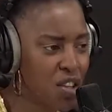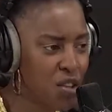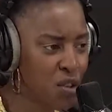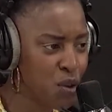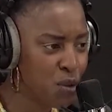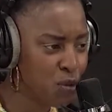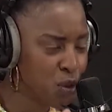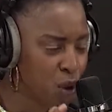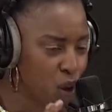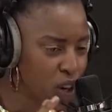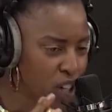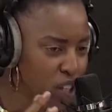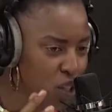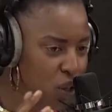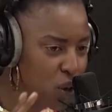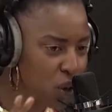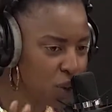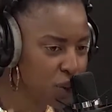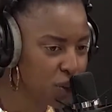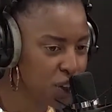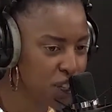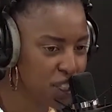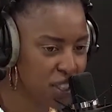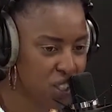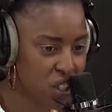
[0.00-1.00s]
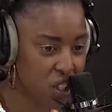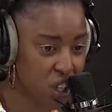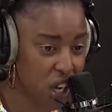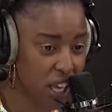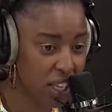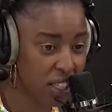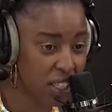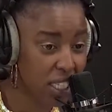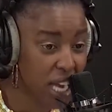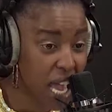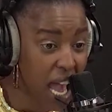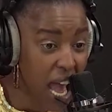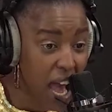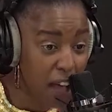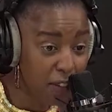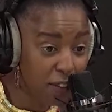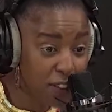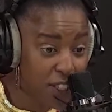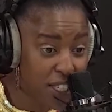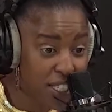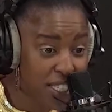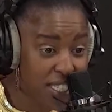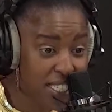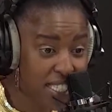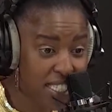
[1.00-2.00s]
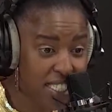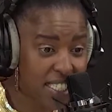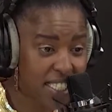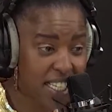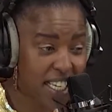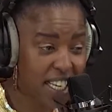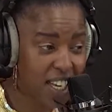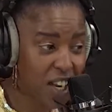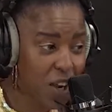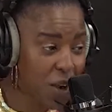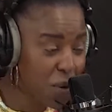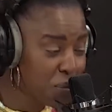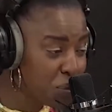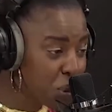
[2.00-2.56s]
You've gotten your first child after sitting,